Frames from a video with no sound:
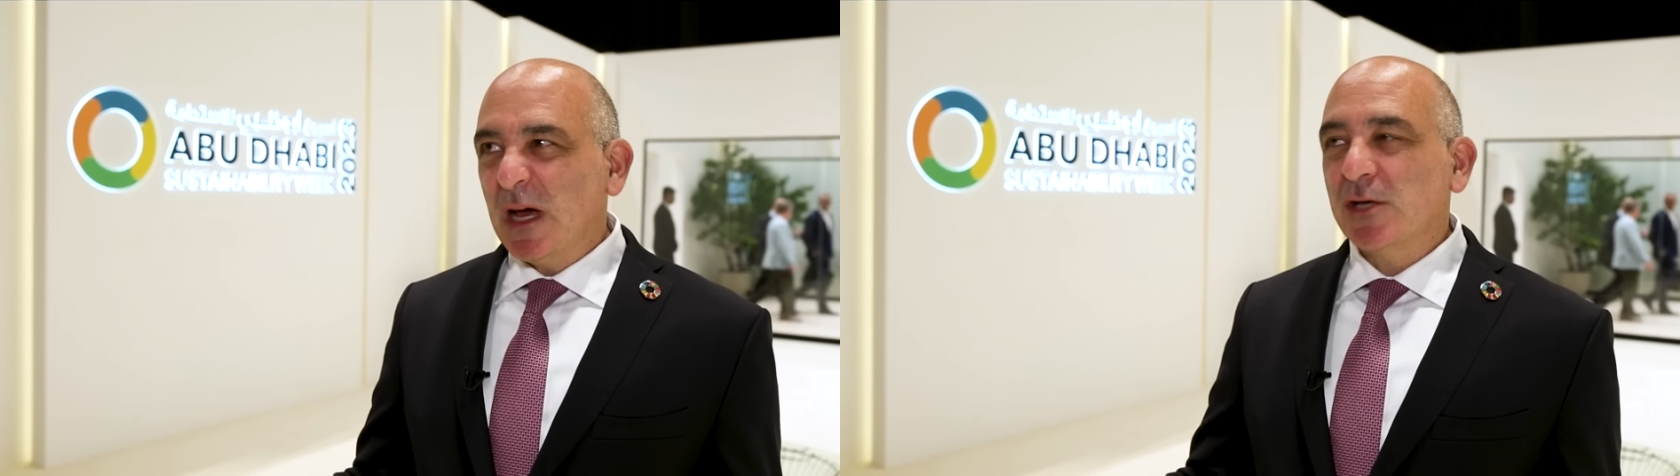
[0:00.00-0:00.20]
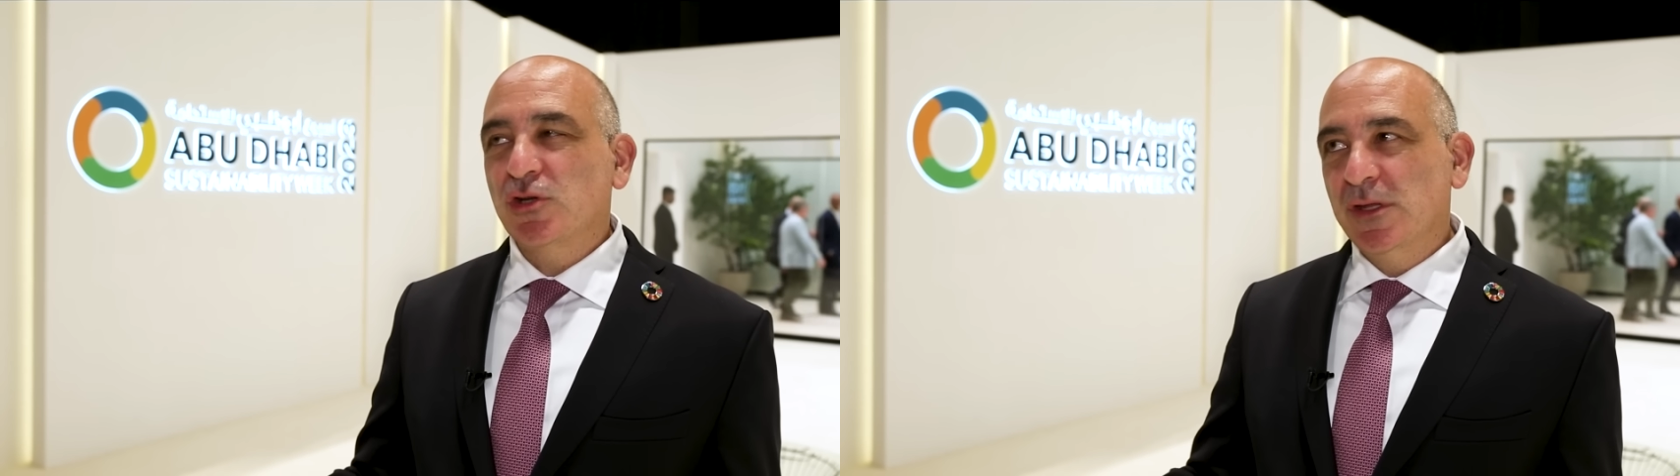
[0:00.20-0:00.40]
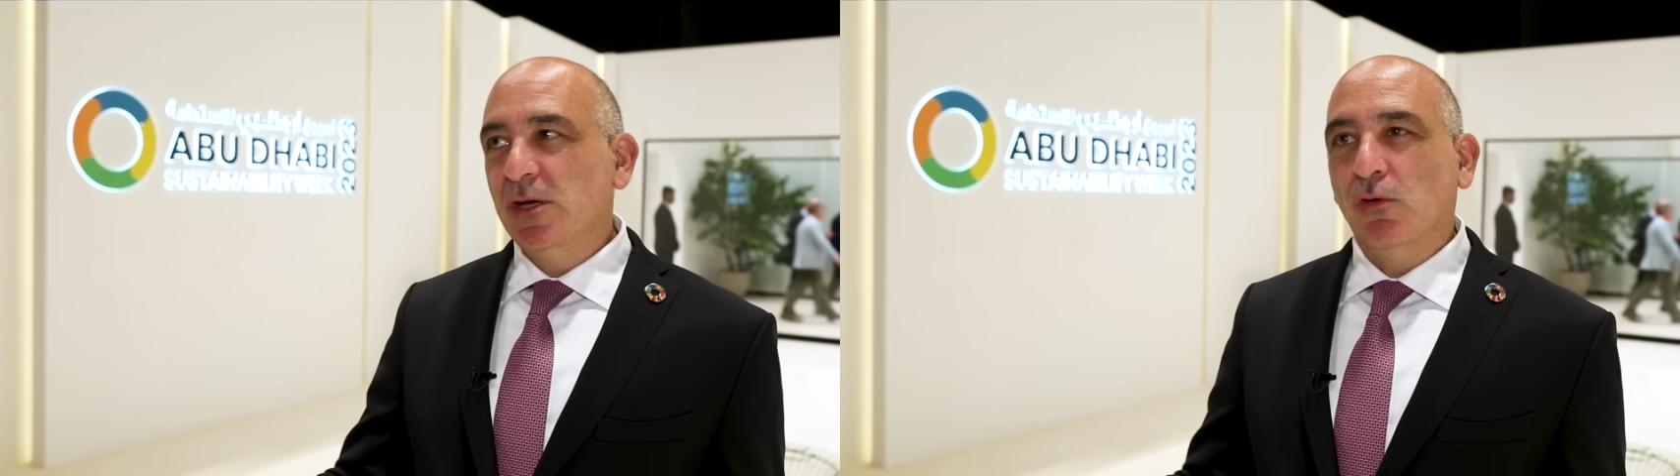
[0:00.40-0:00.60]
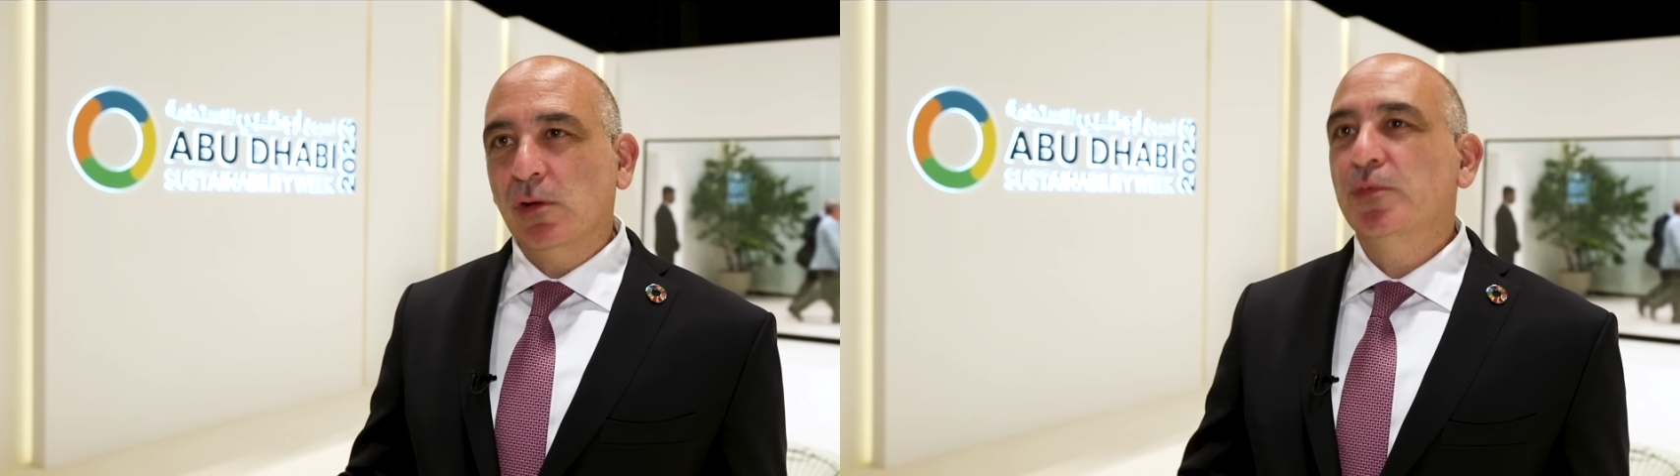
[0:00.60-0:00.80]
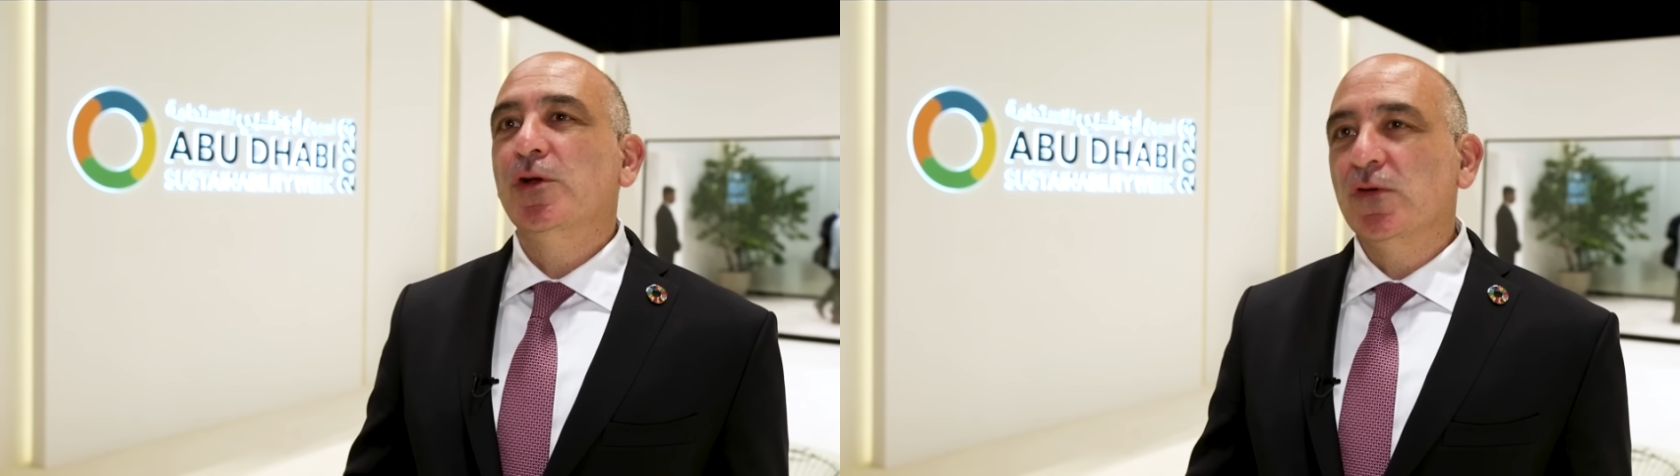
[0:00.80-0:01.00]
Actually, the
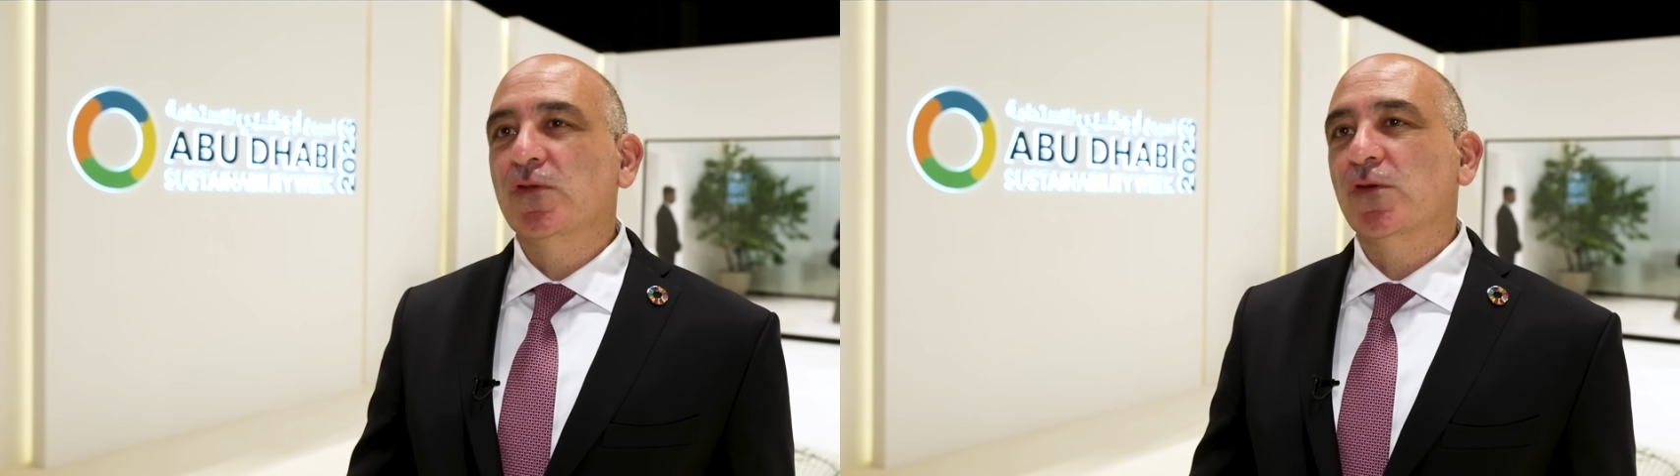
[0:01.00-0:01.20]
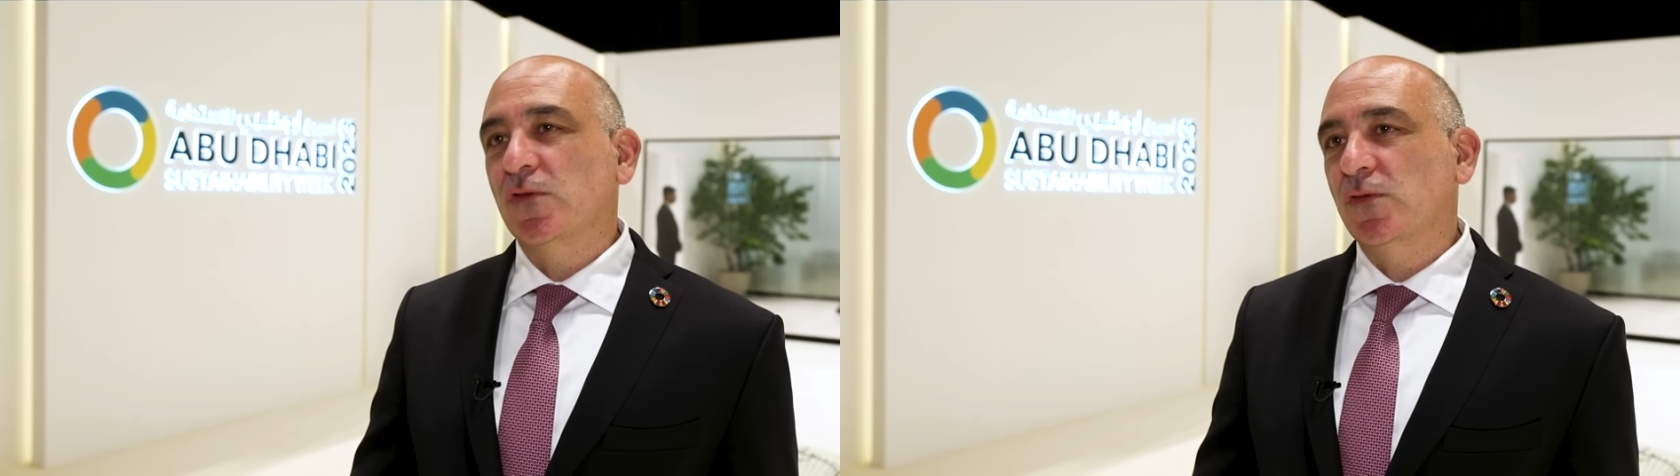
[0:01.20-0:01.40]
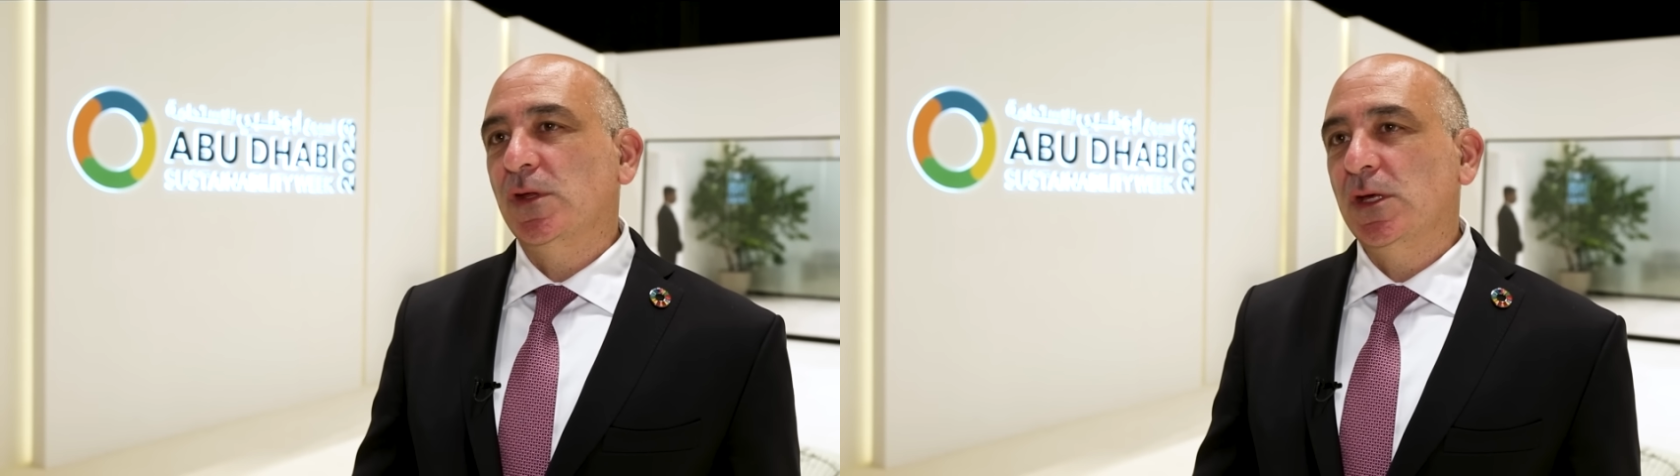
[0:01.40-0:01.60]
oil producers,